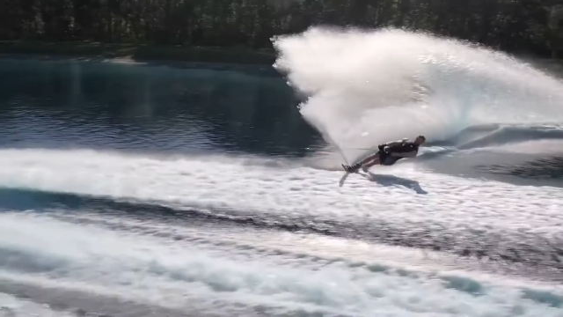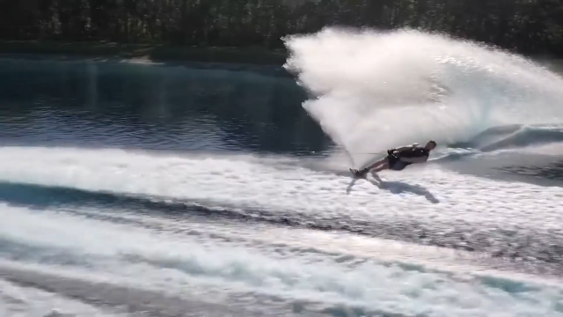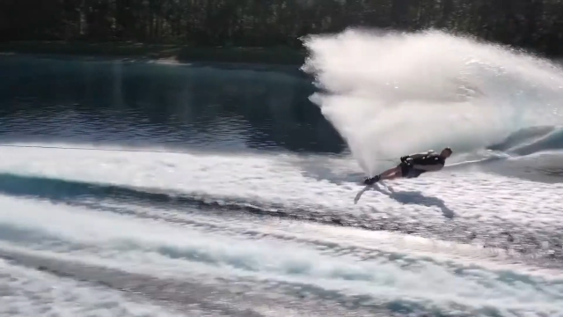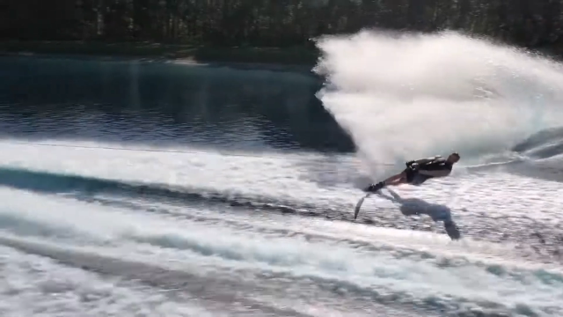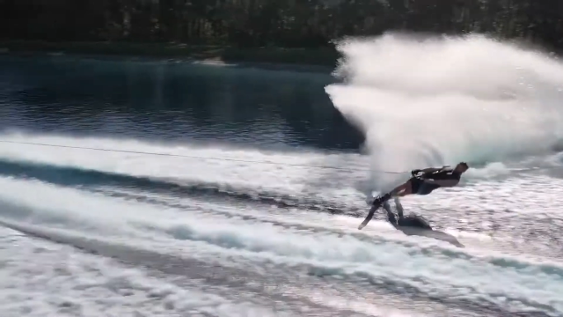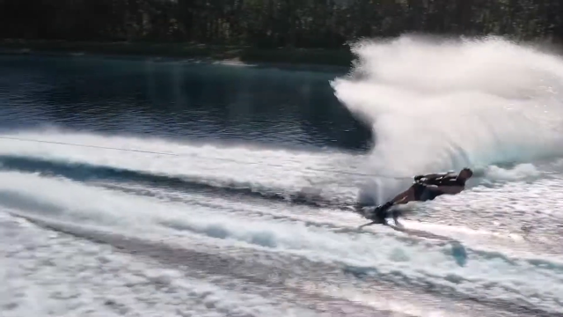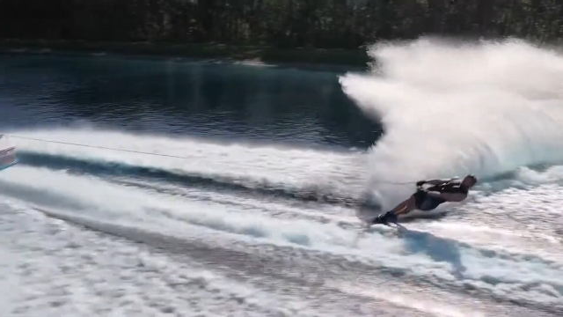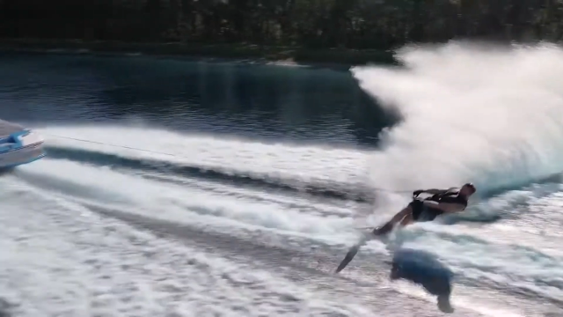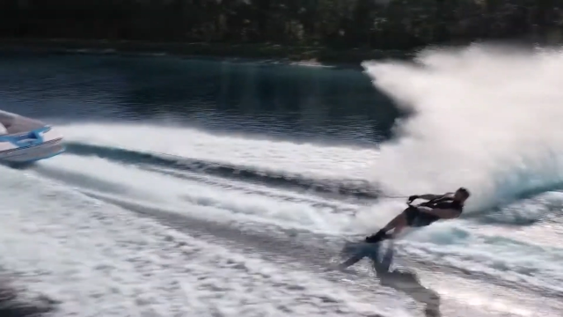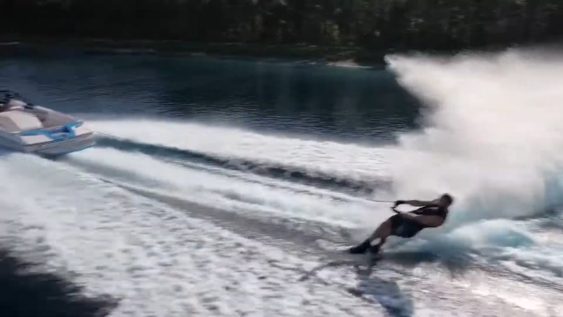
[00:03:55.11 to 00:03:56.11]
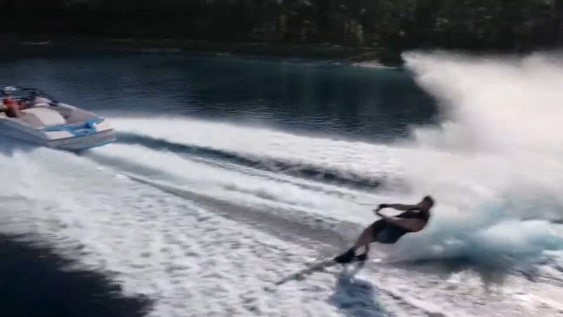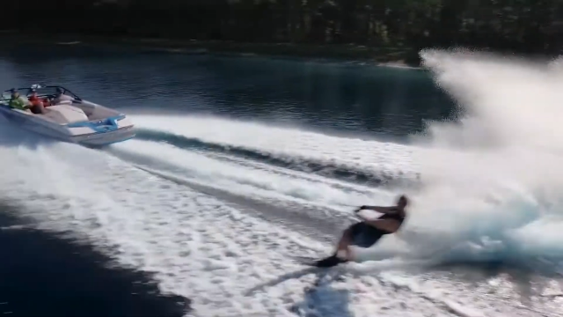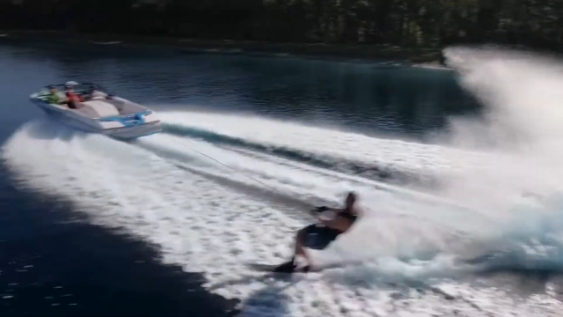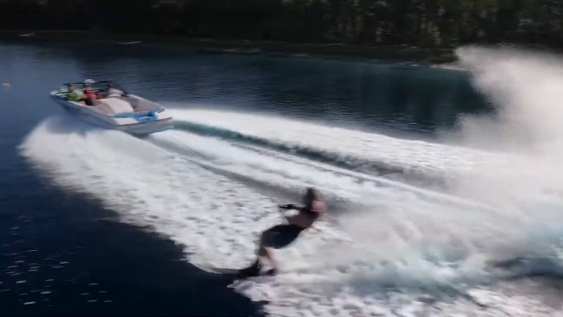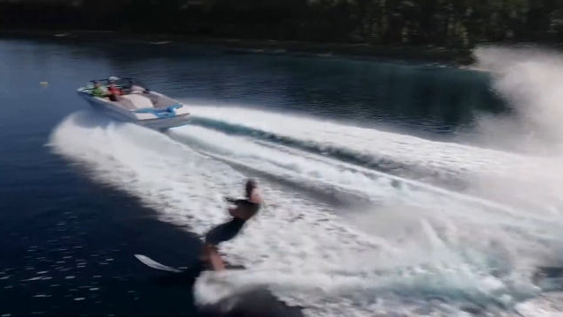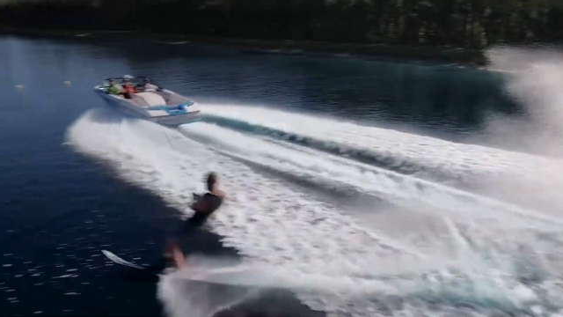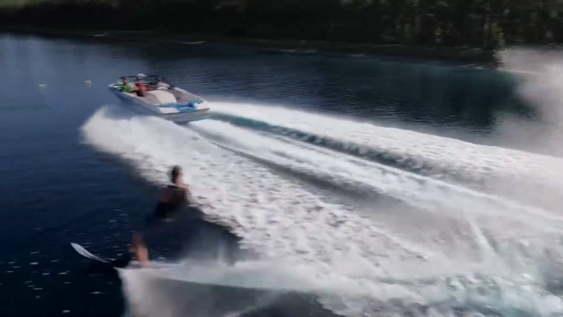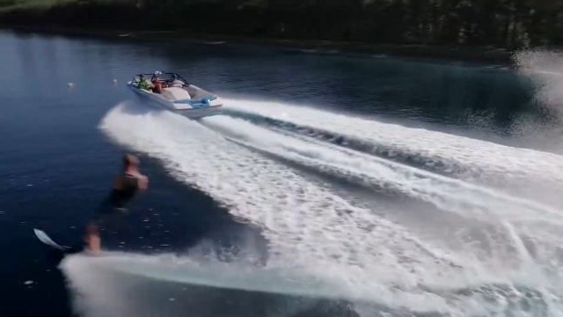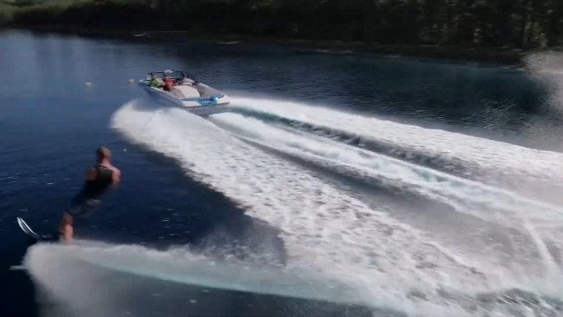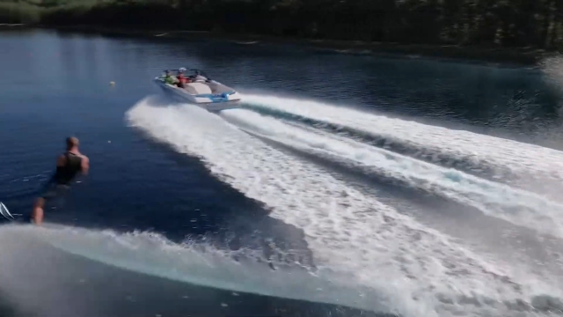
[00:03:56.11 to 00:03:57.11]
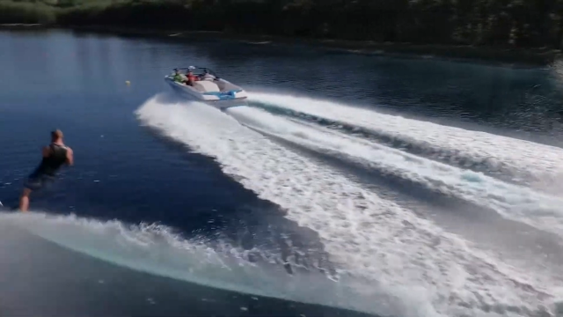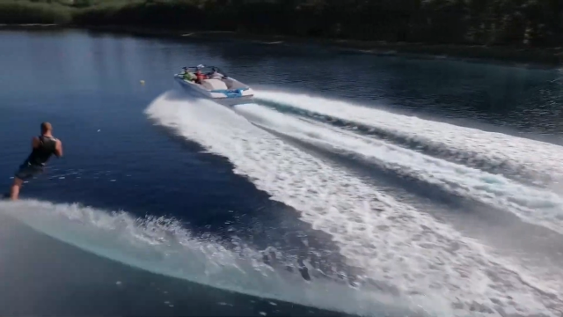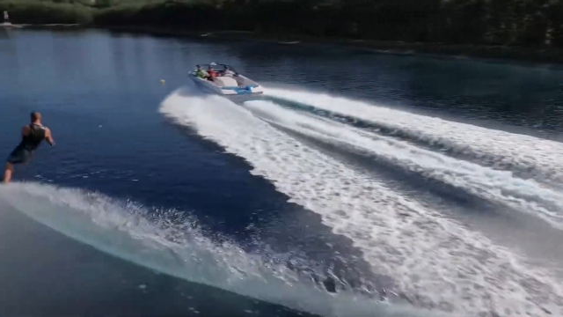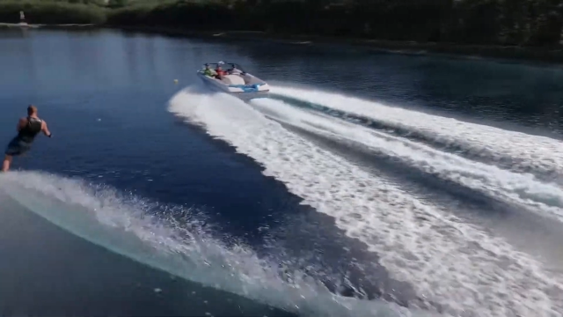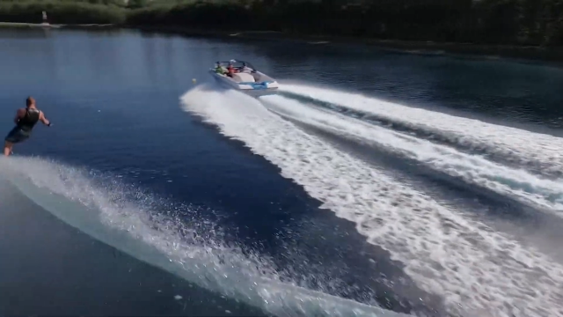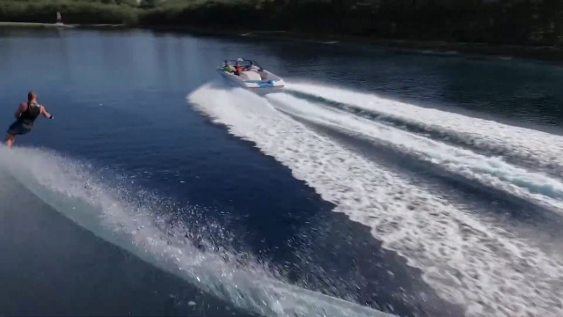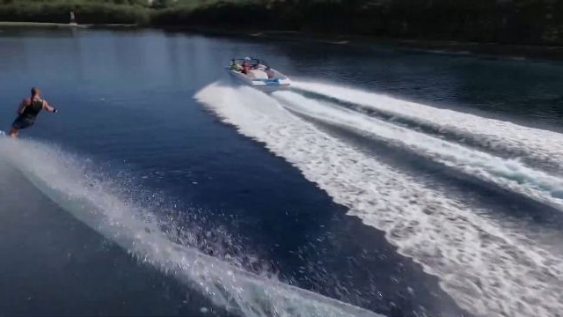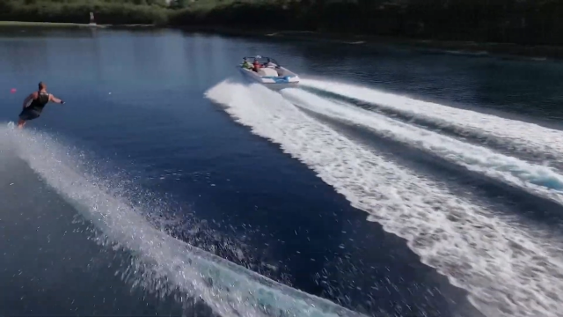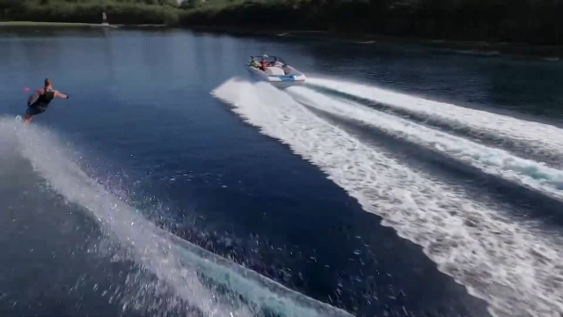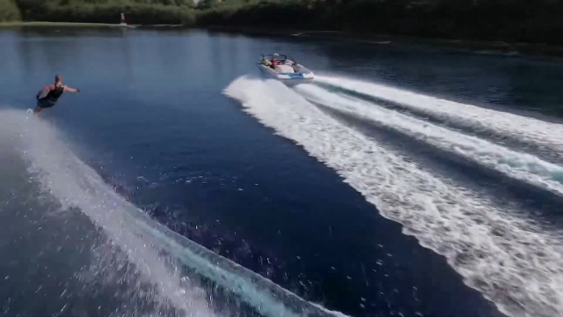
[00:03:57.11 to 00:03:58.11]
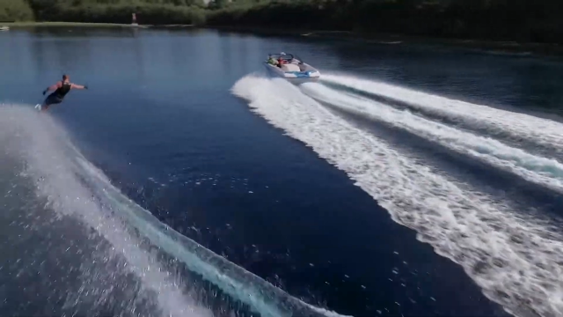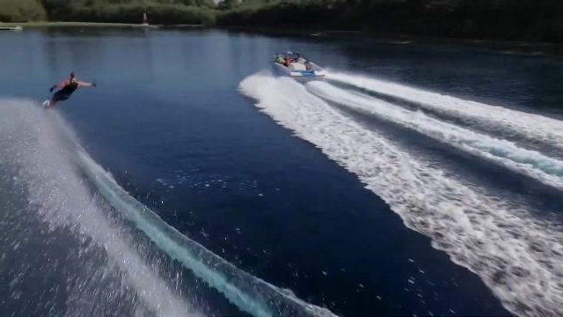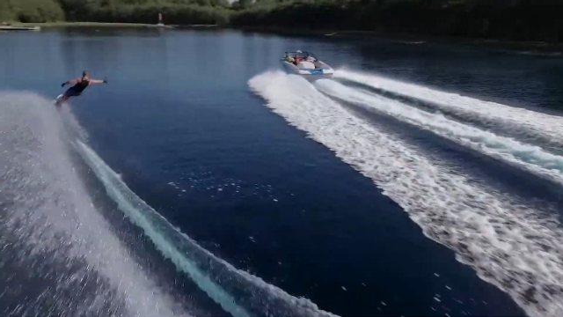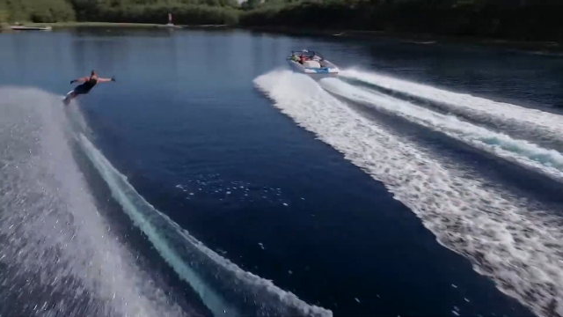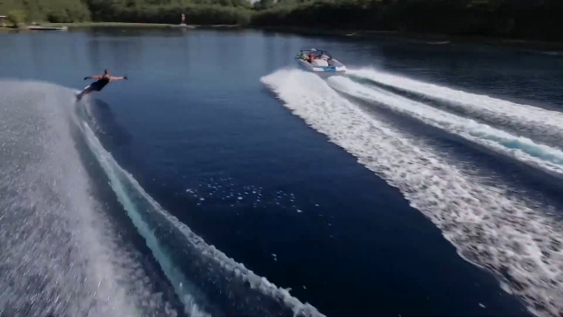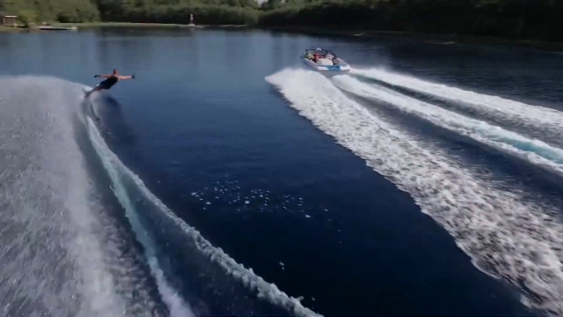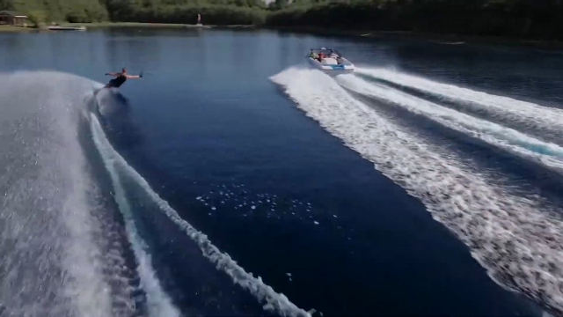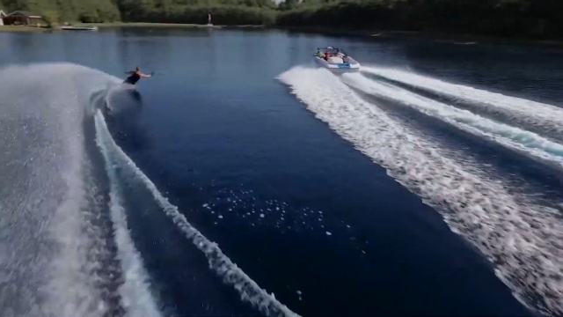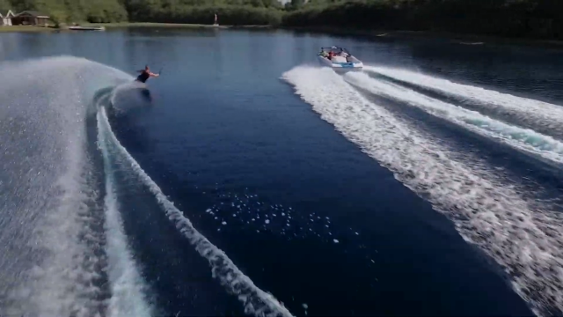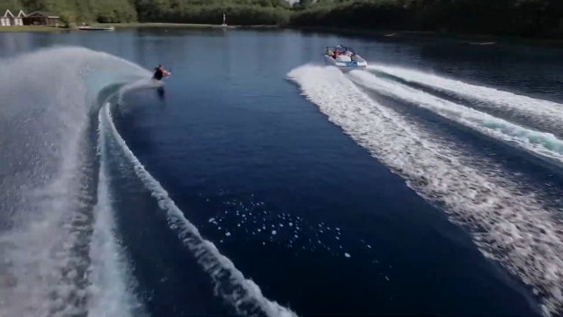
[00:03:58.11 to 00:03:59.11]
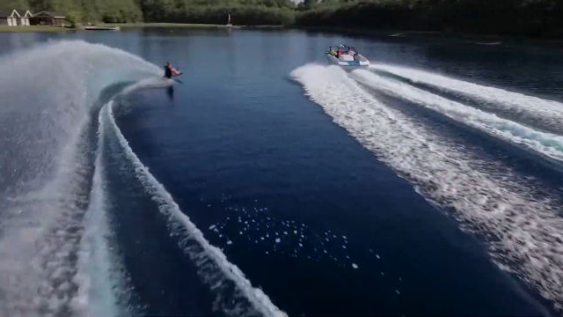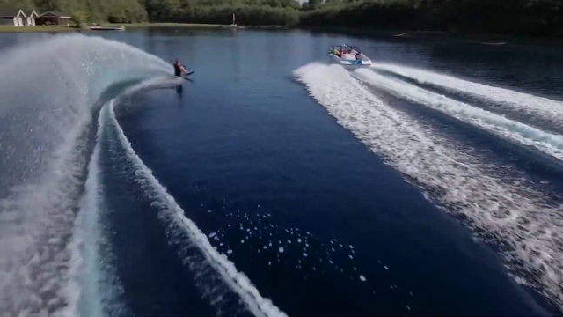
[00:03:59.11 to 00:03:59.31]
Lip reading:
No face is visible, so there are no lips to read.